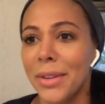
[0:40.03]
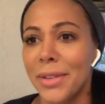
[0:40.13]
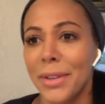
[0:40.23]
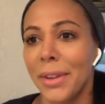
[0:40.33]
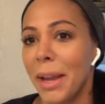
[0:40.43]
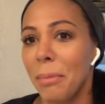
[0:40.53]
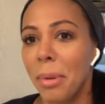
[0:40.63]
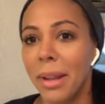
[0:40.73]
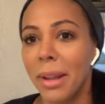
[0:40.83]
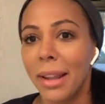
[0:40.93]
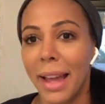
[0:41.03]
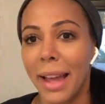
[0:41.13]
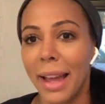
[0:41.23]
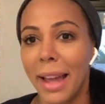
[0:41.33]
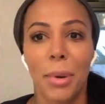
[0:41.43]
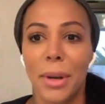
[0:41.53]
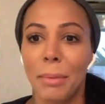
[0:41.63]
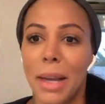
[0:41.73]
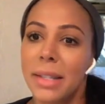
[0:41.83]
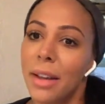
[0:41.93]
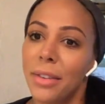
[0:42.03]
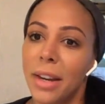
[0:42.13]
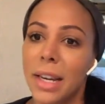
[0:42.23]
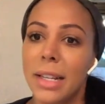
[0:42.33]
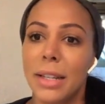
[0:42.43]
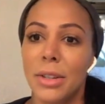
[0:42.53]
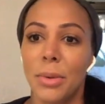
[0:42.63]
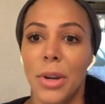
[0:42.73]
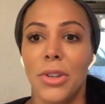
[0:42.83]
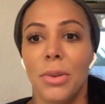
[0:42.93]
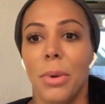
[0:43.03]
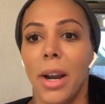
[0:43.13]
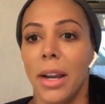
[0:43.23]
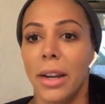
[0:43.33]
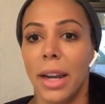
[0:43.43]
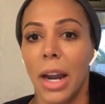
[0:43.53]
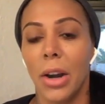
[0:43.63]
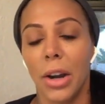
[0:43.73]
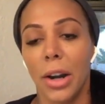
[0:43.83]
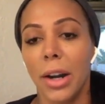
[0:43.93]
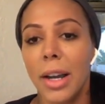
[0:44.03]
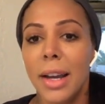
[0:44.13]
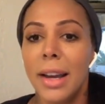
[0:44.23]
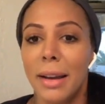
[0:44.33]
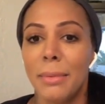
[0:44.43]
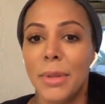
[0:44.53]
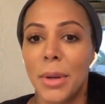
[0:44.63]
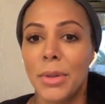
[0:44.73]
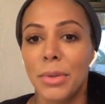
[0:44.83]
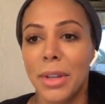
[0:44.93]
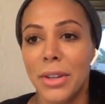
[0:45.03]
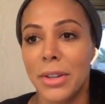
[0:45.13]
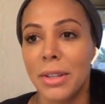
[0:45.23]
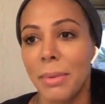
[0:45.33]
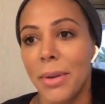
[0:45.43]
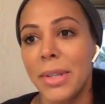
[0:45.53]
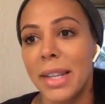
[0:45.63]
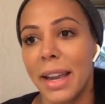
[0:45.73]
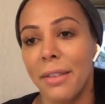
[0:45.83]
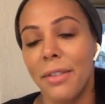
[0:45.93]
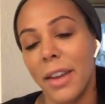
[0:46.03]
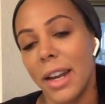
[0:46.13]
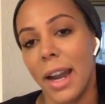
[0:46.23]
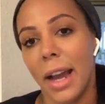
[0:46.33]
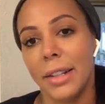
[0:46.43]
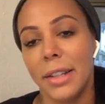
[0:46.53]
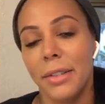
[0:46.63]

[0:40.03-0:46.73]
or like playing or putting myself in any situation where I could get hurt. So it's really just about staying fit and active.